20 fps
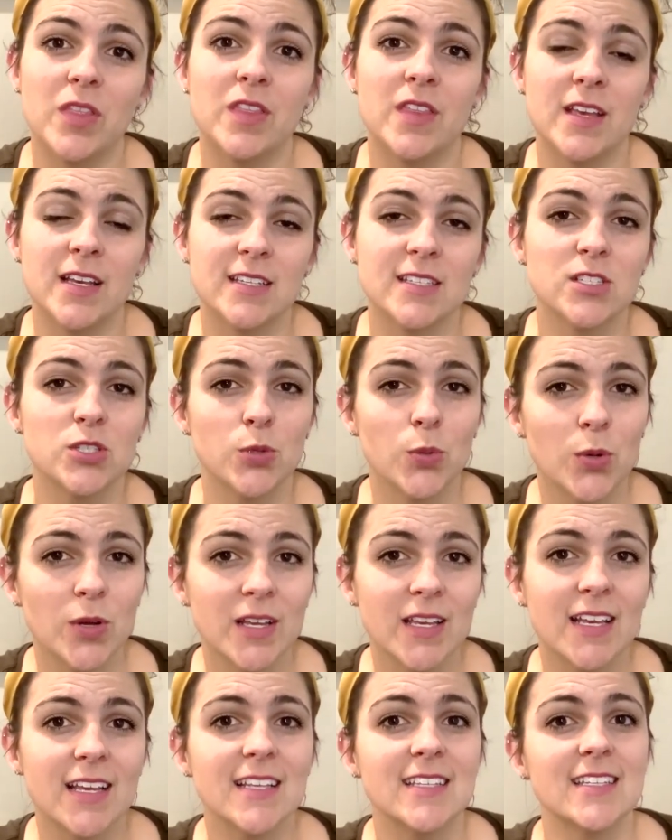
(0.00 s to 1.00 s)
this
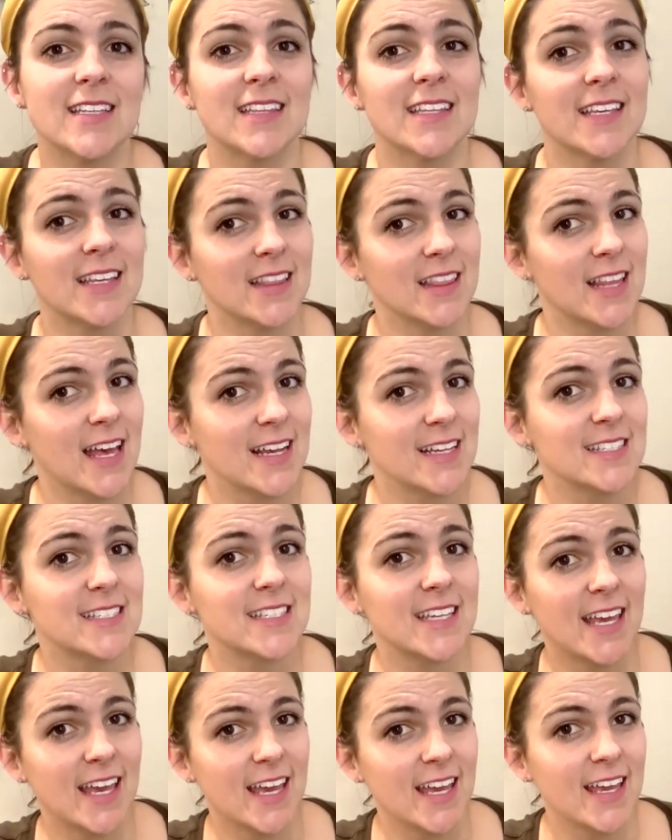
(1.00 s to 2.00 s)
toy is that the legs
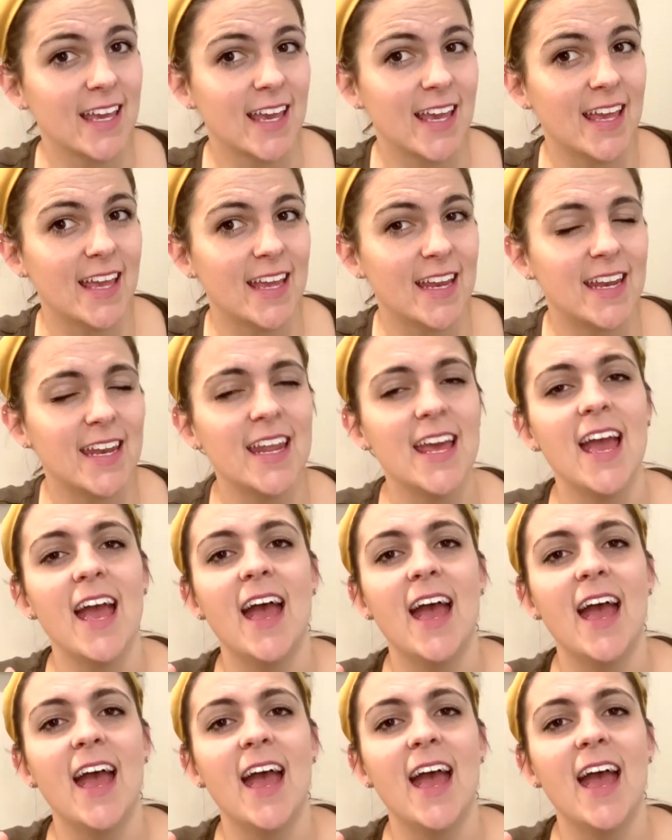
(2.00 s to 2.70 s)
kick in